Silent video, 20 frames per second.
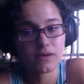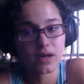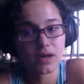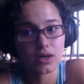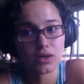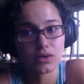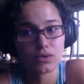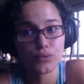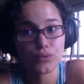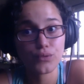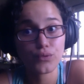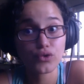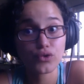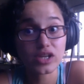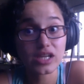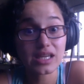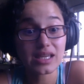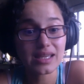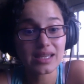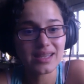felt
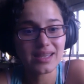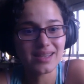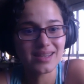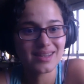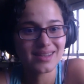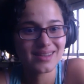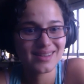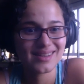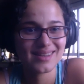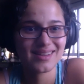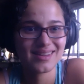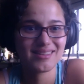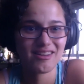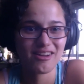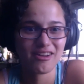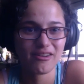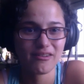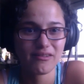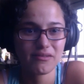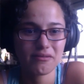free
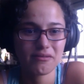enough